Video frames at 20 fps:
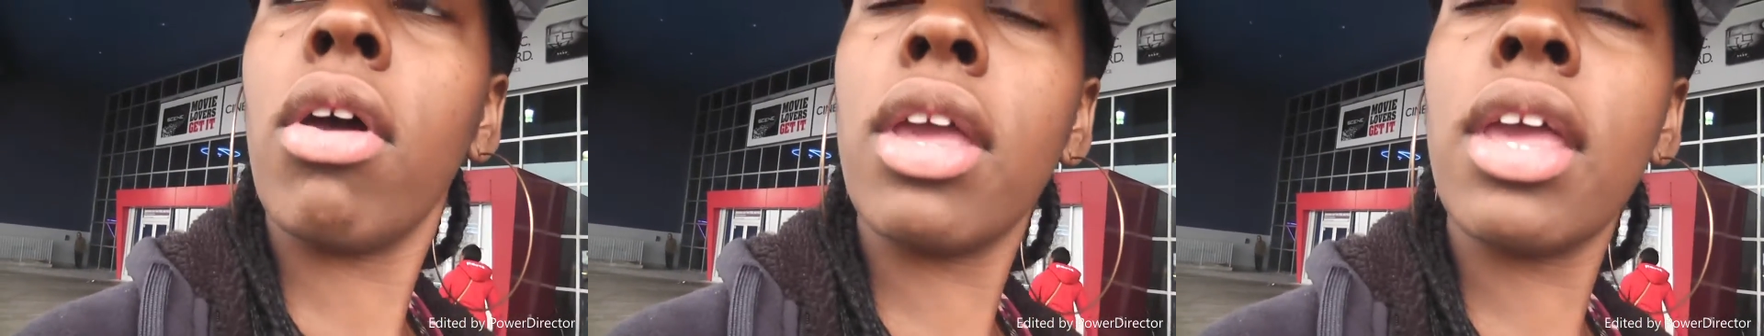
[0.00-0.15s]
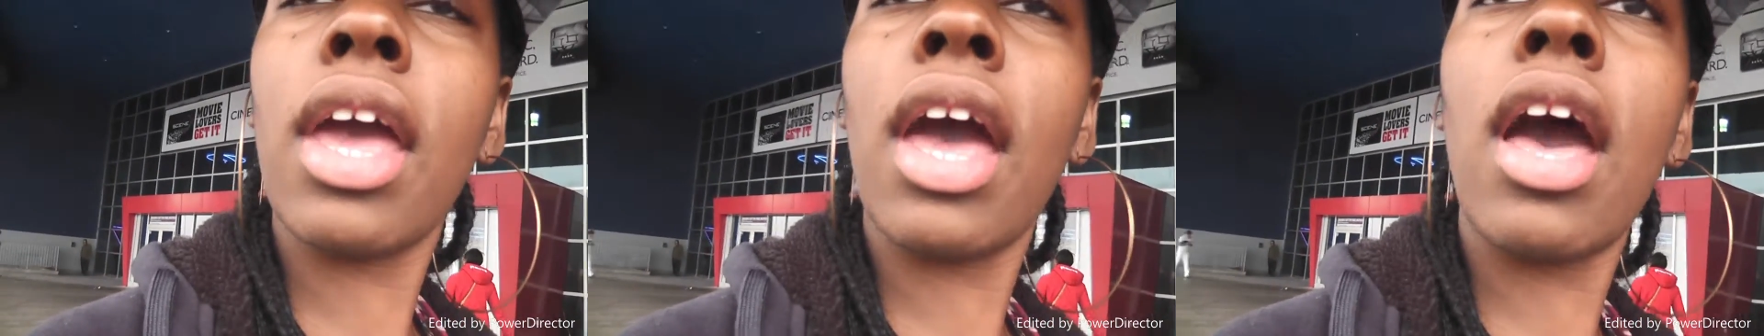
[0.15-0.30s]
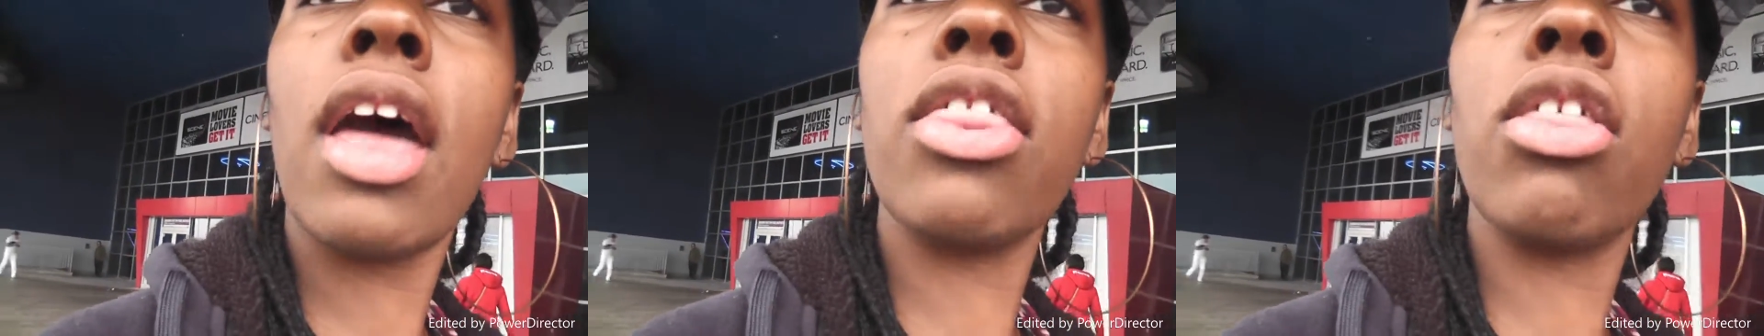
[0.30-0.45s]
Oh
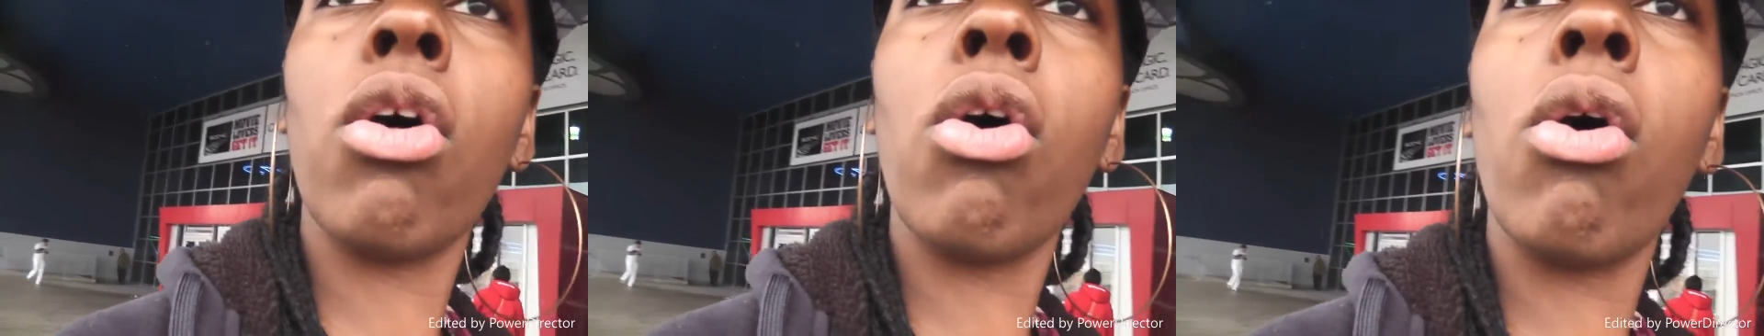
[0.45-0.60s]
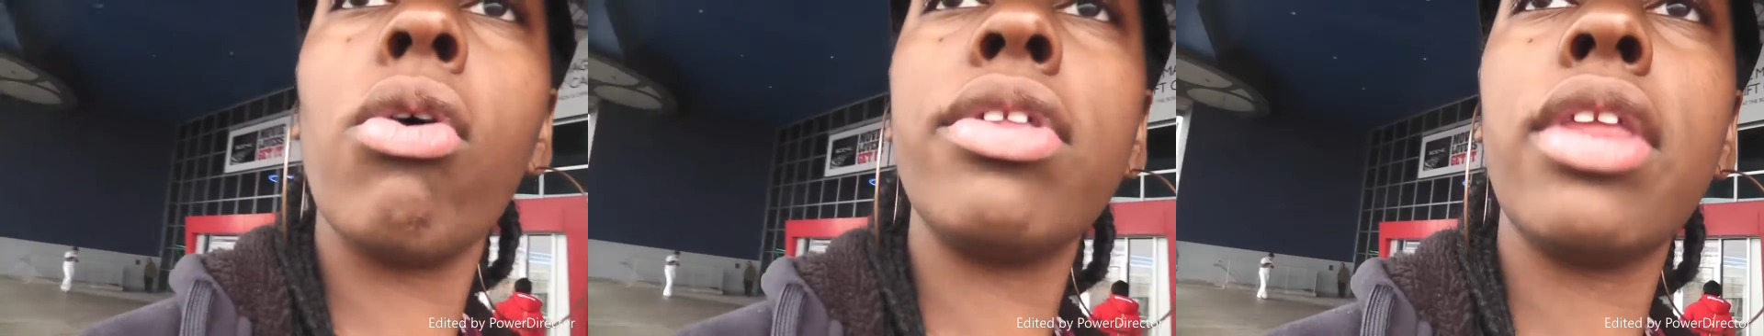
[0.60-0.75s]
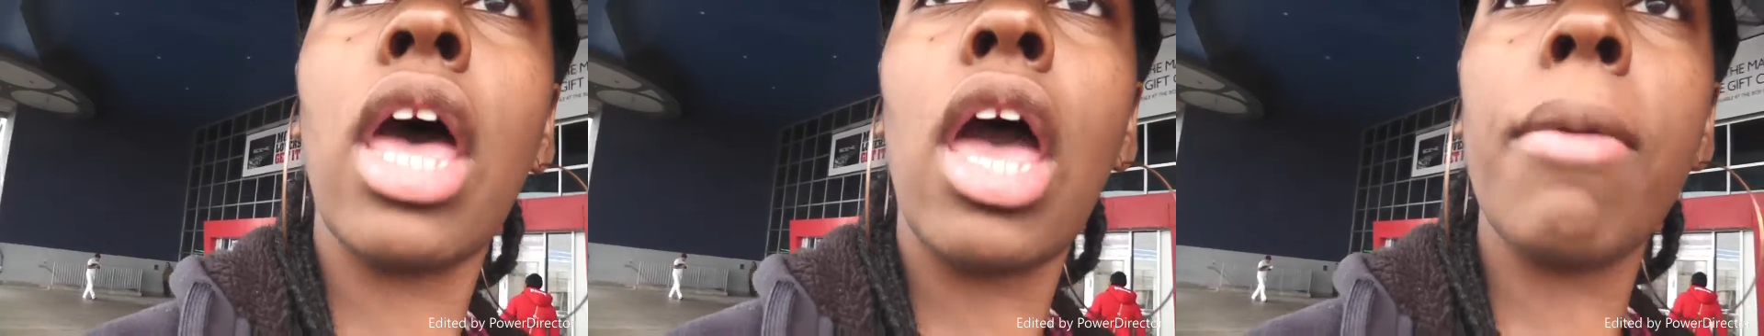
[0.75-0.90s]
yeah, the
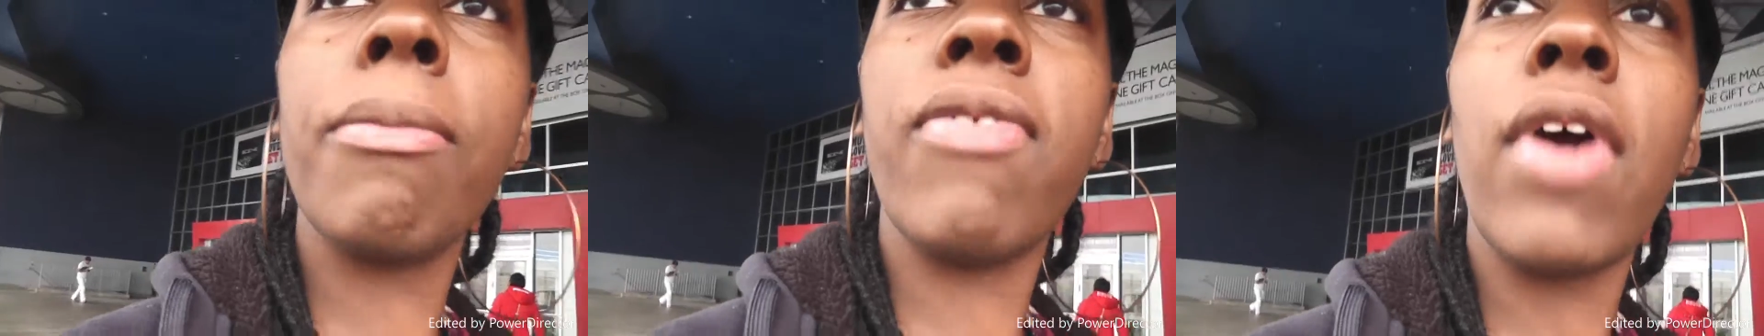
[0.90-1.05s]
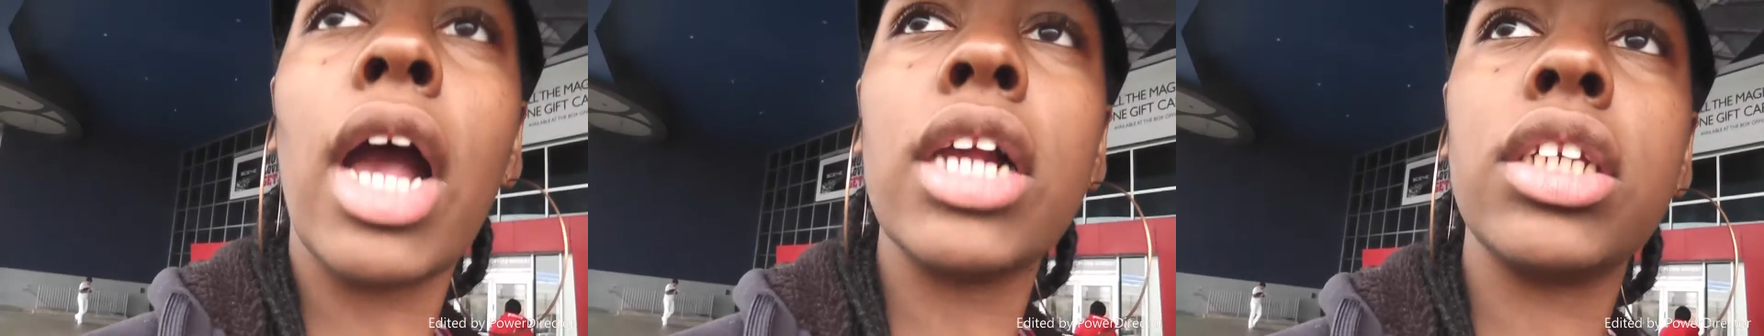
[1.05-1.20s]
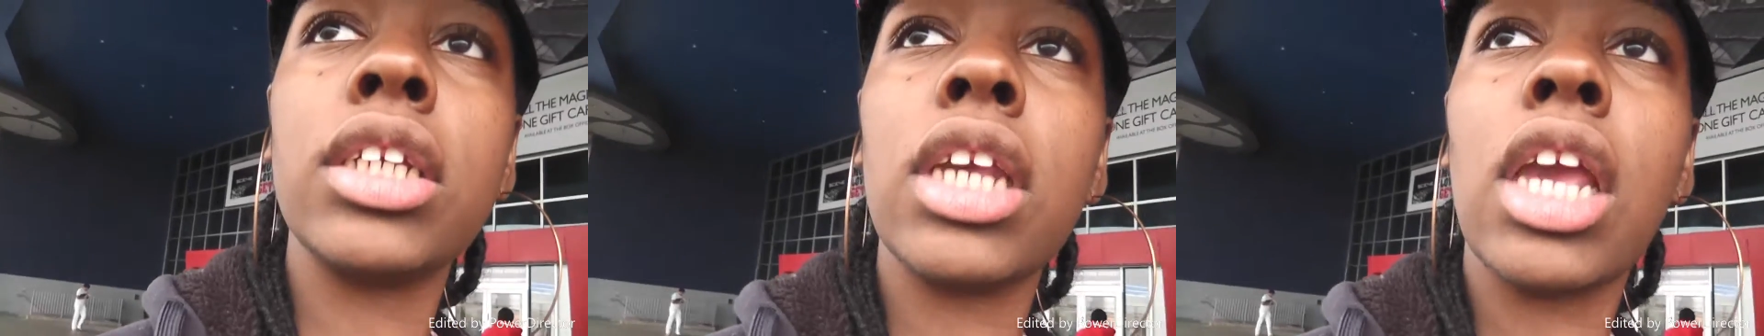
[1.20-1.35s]
old
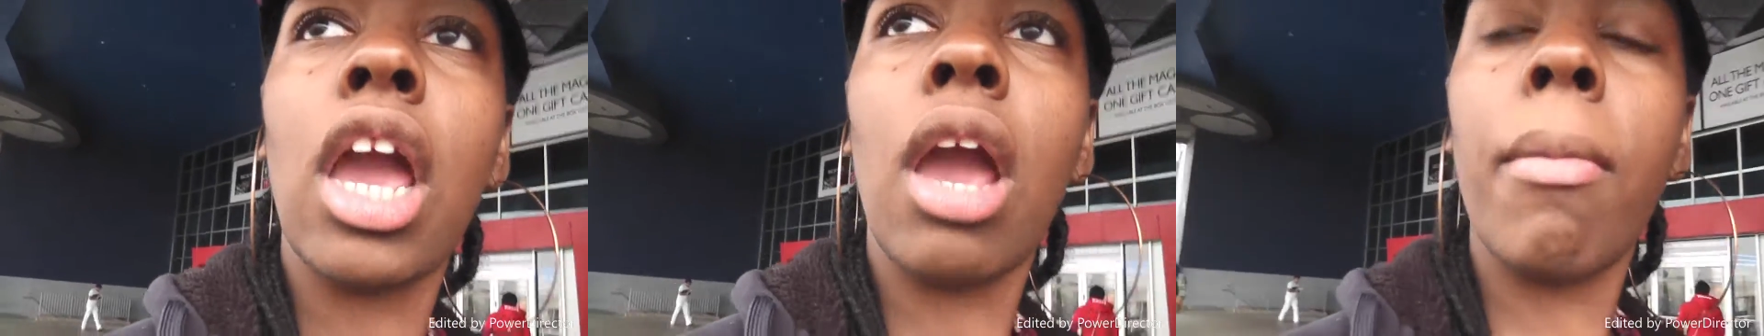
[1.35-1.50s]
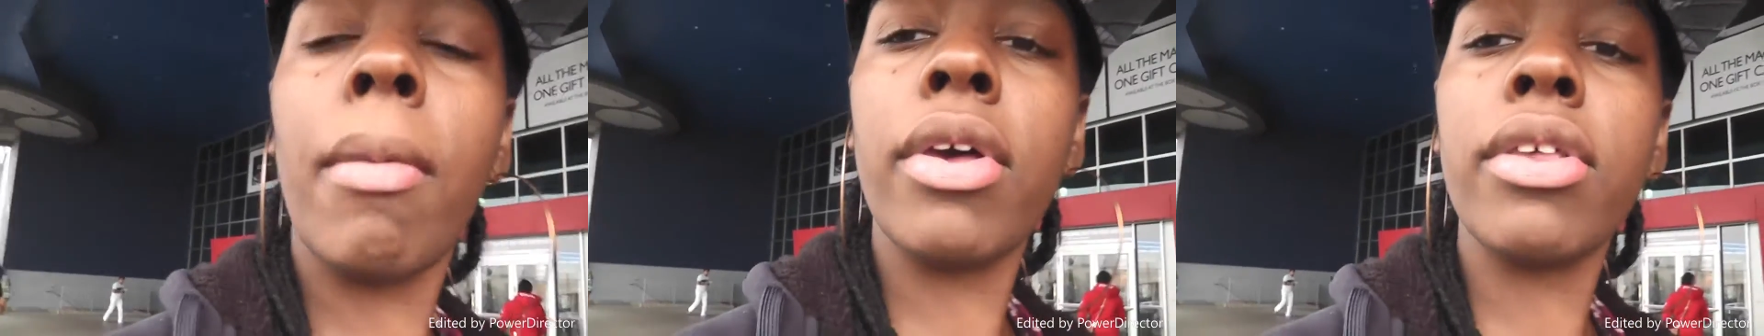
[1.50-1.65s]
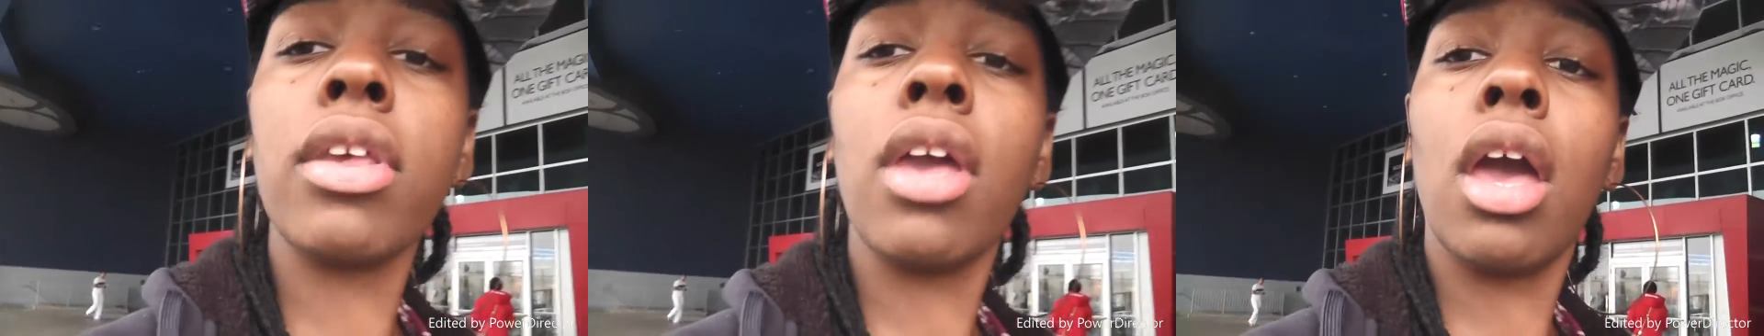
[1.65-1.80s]
time fashion
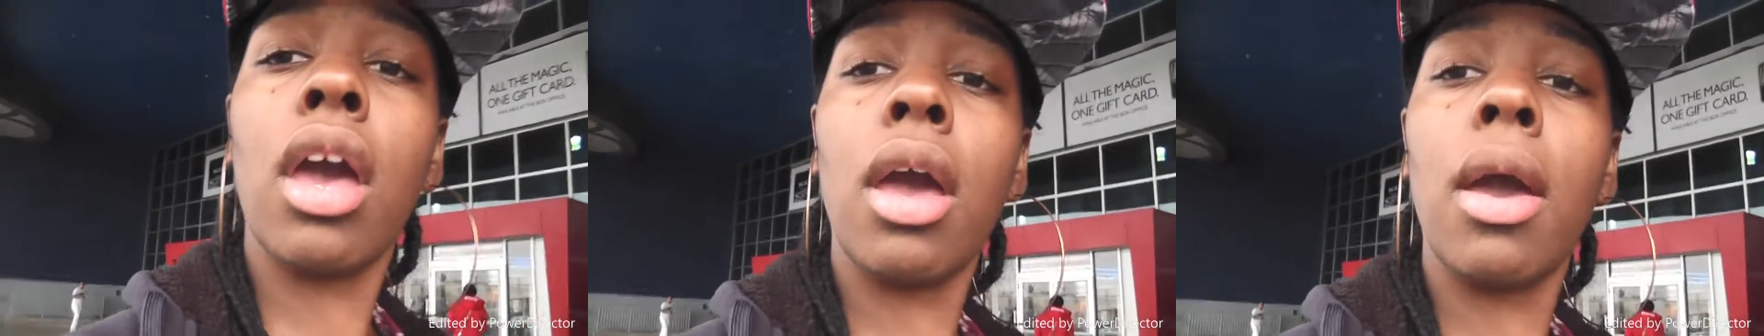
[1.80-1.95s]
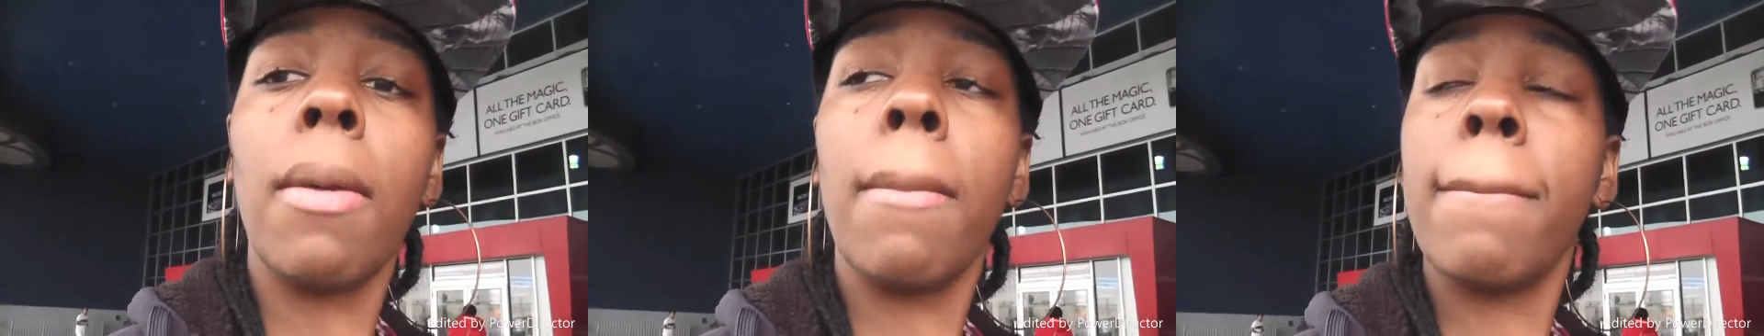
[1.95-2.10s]
cameras. Yeah.